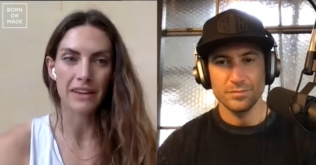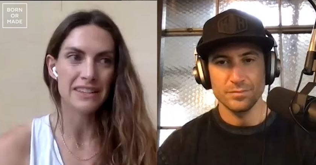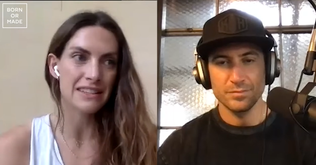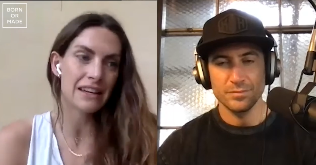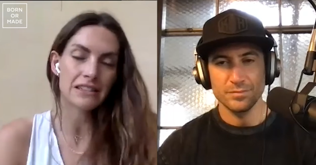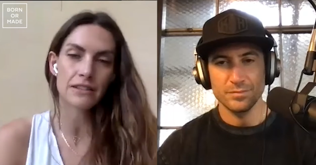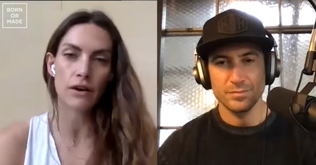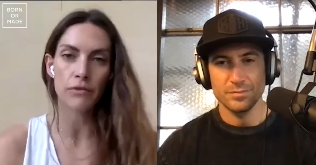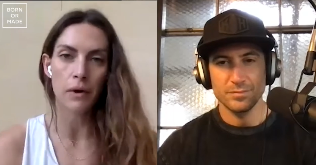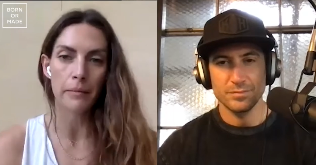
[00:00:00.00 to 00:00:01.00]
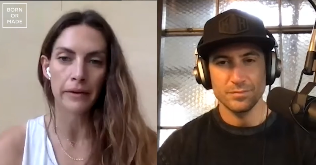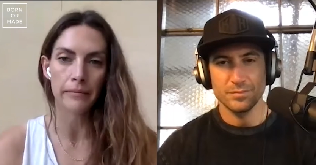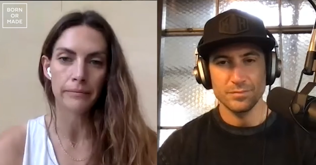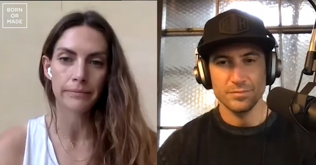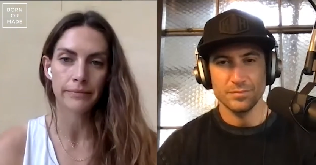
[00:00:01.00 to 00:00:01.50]
Speaker 1: um, it's overwhelming.
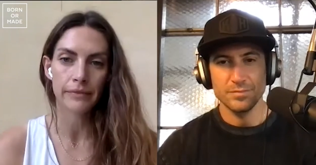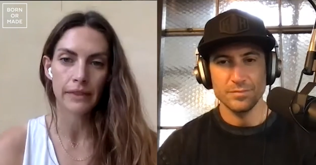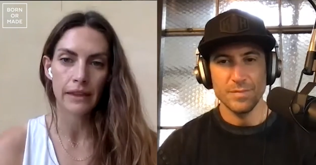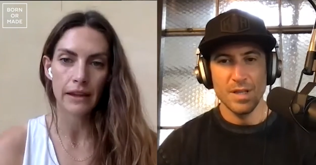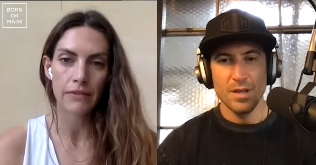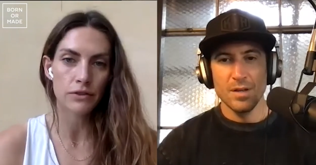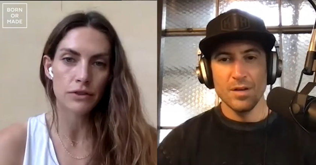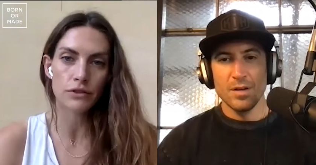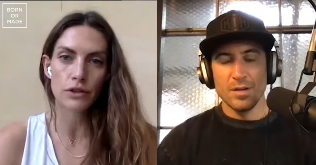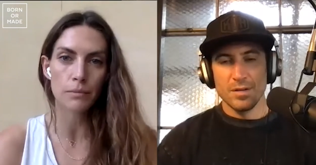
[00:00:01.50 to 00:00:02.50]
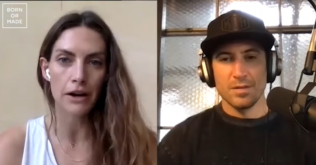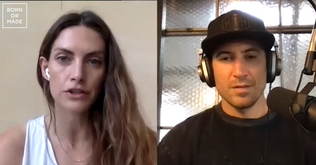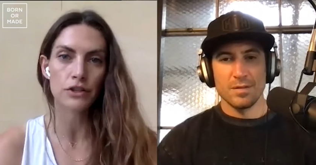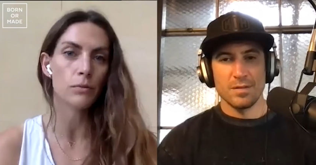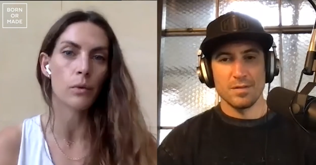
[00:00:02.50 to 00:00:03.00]
If you do too much,
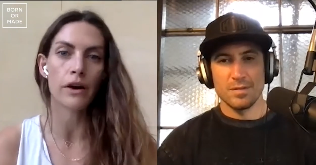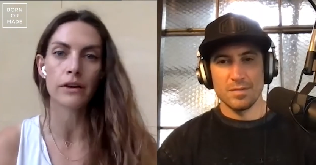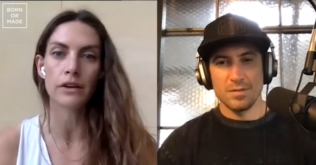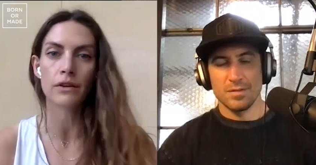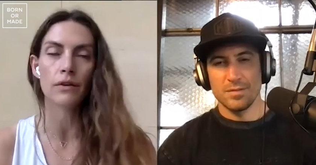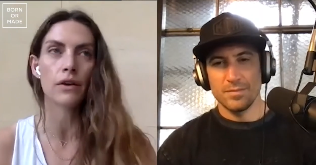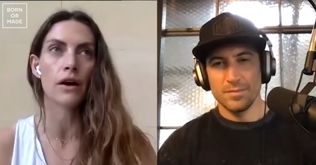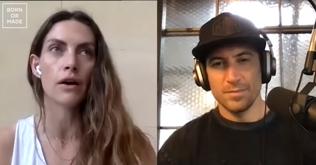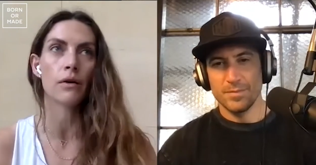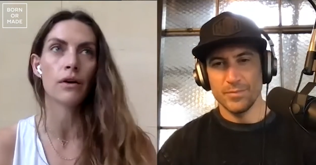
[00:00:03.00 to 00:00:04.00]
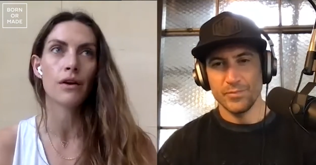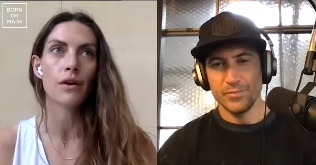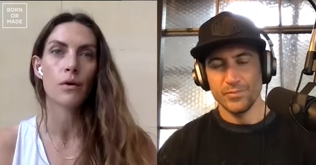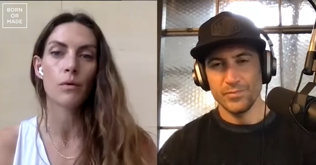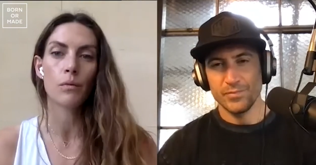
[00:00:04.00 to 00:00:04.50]
one, you don't know
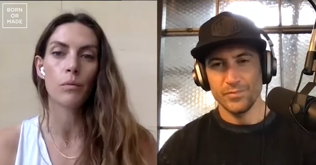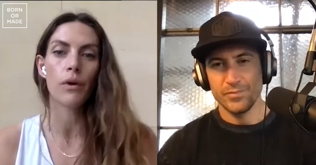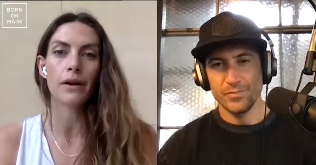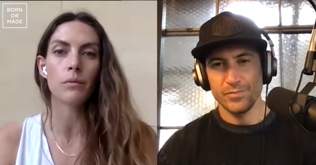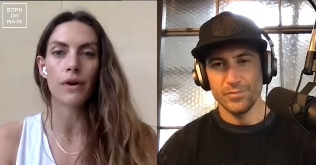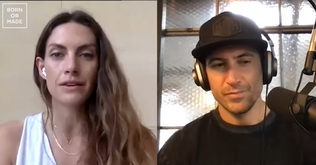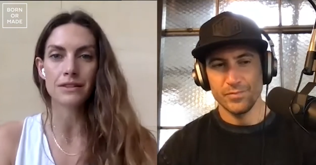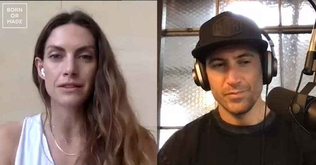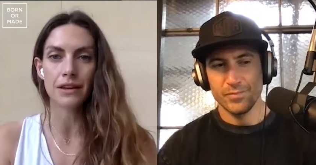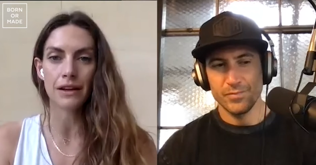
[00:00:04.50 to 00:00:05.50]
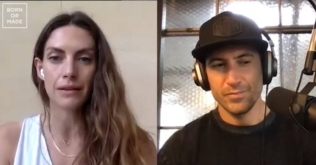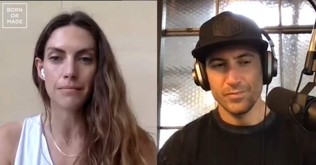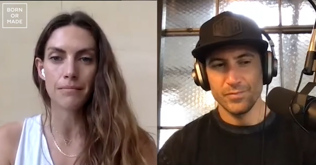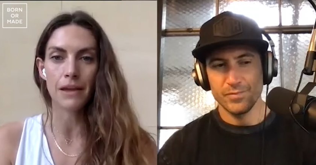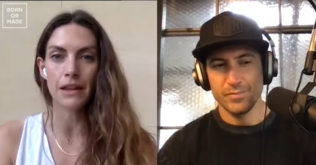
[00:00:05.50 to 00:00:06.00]
what it was that
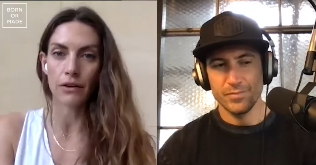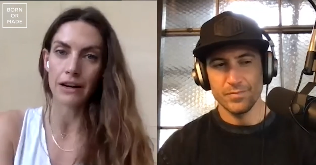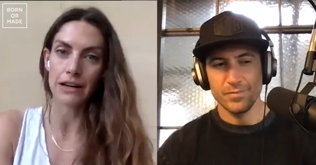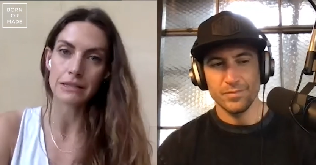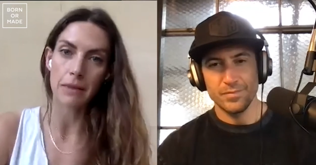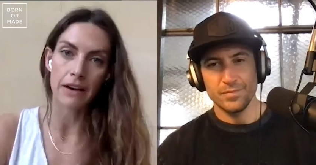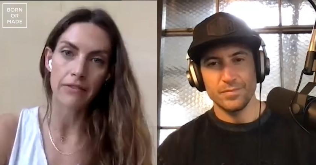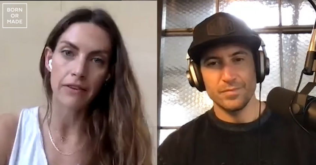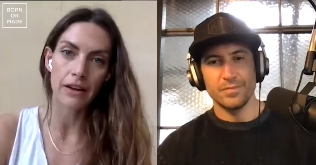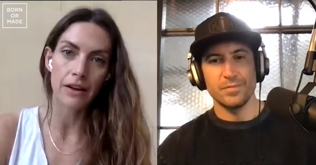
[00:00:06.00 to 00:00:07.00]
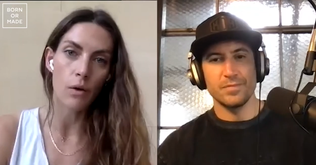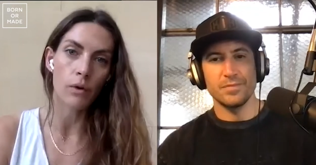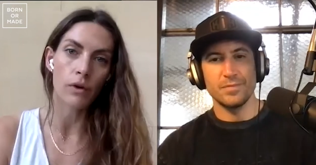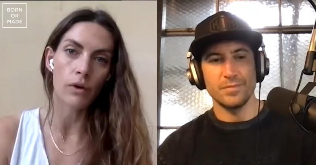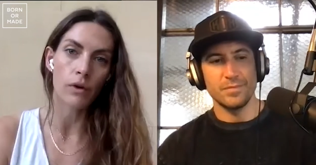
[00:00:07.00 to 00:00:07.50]
made the greatest benefit
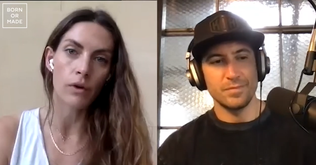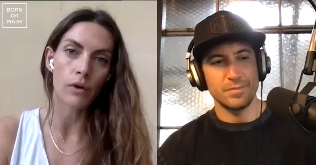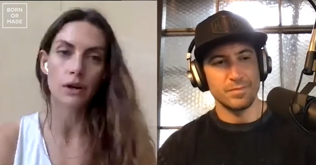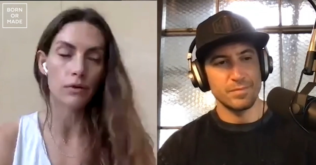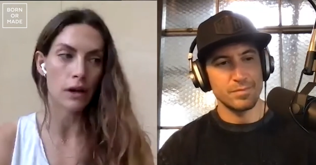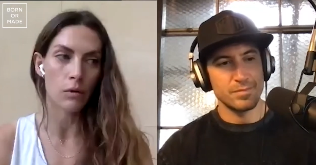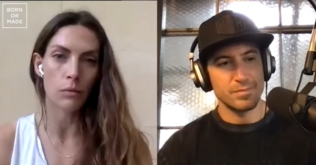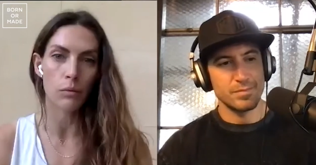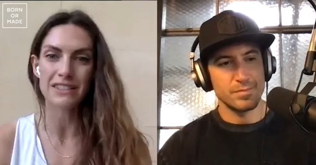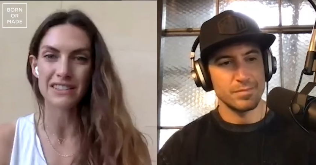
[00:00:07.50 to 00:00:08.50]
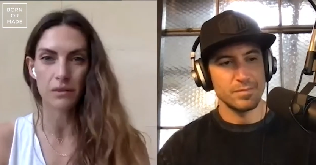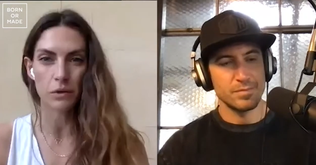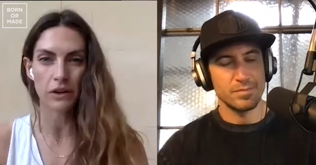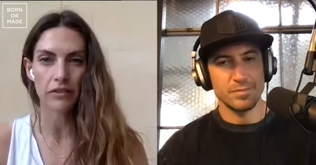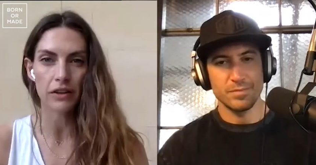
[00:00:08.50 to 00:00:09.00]
or you don't know what didn't
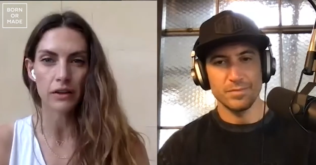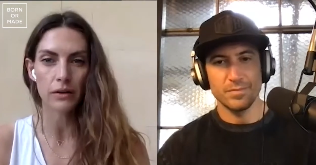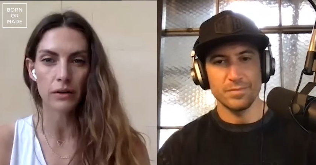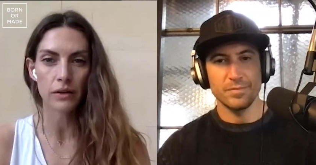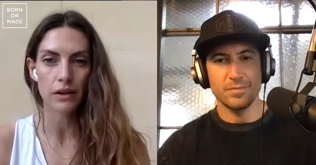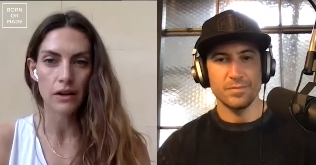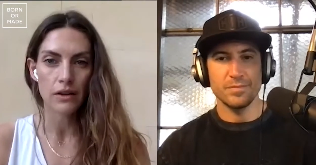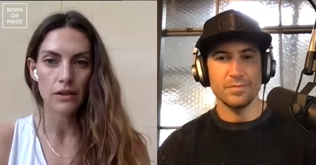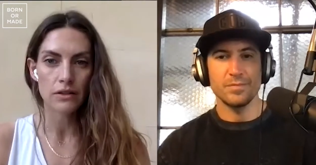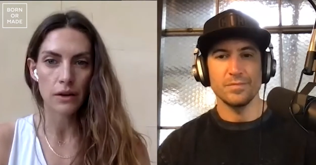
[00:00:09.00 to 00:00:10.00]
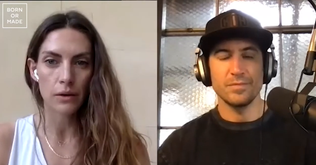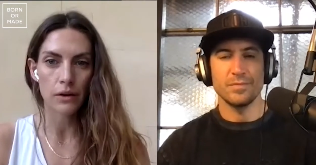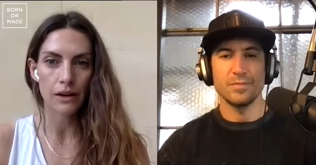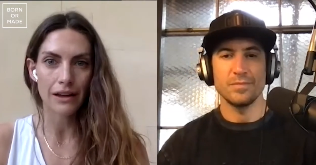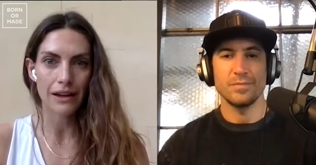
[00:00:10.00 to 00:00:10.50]
work for you so
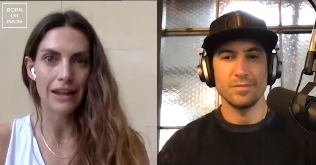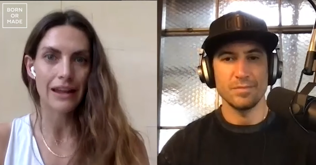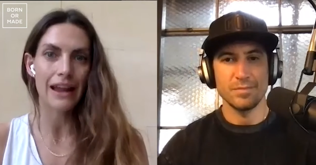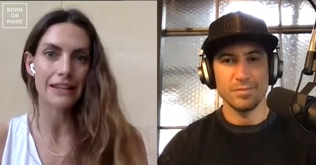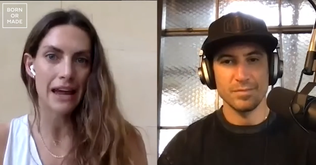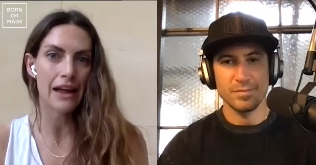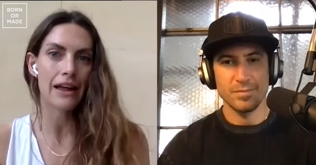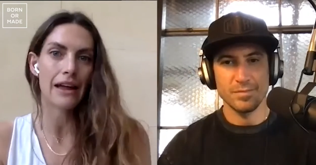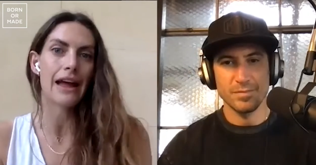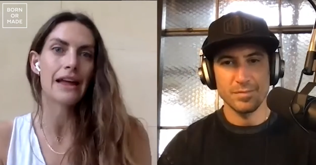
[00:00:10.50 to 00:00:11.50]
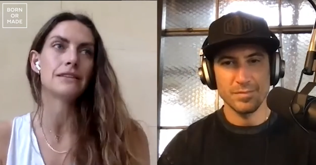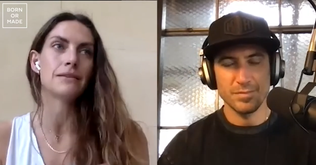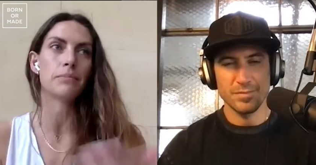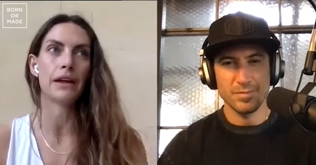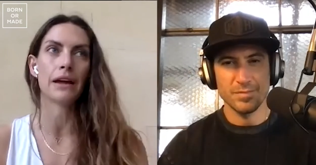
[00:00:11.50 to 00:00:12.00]
it it ends
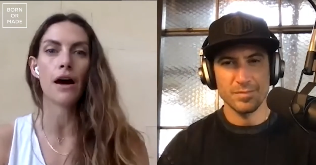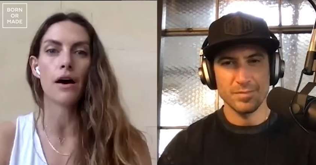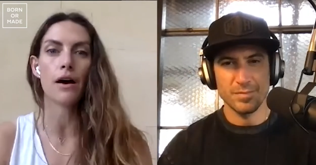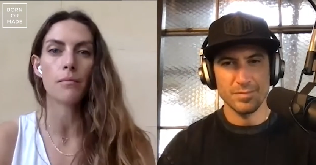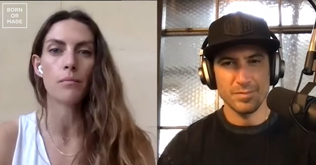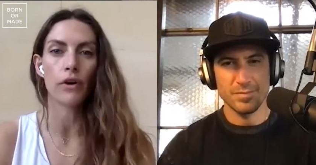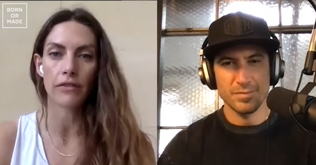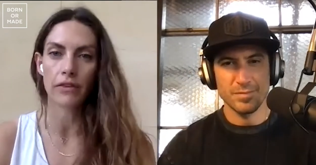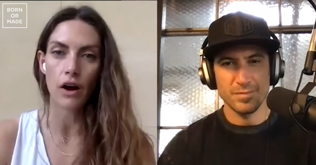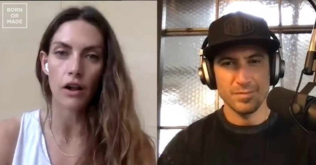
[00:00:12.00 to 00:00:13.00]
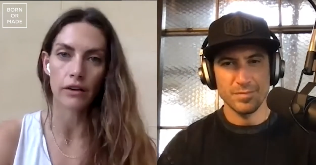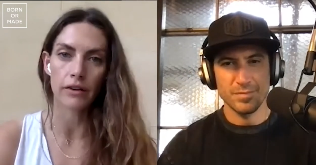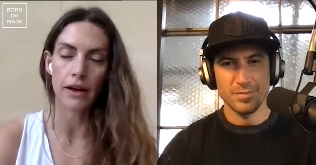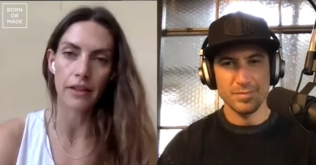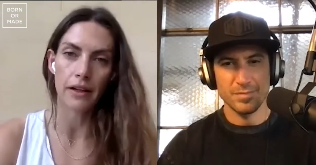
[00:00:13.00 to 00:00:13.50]
up being more of an all
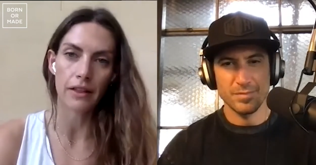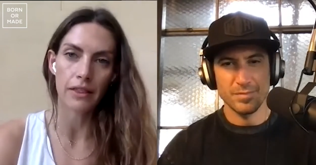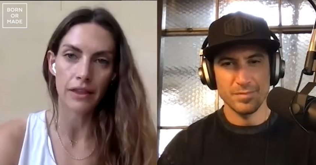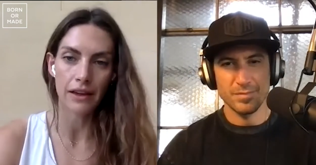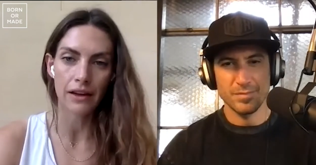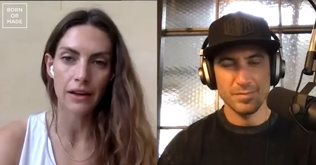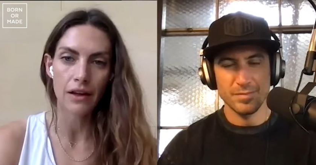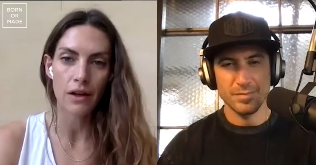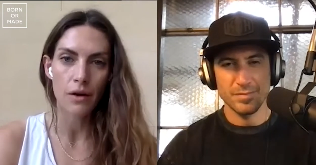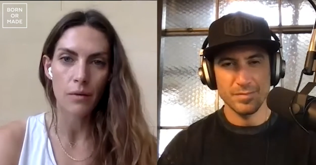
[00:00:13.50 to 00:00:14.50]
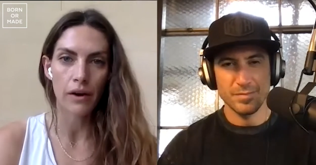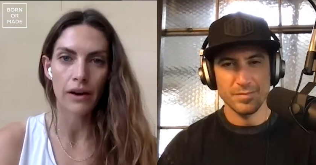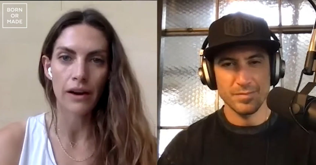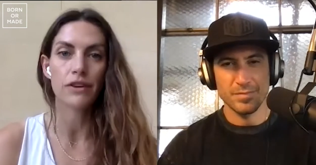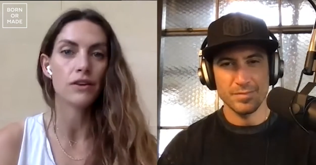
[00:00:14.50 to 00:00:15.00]
or nothing thing
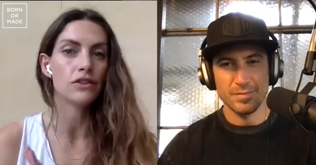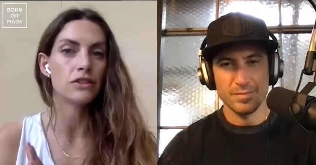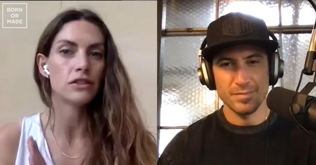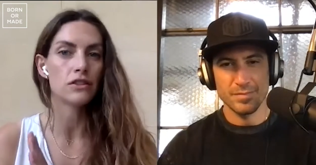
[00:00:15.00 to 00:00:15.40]
where if you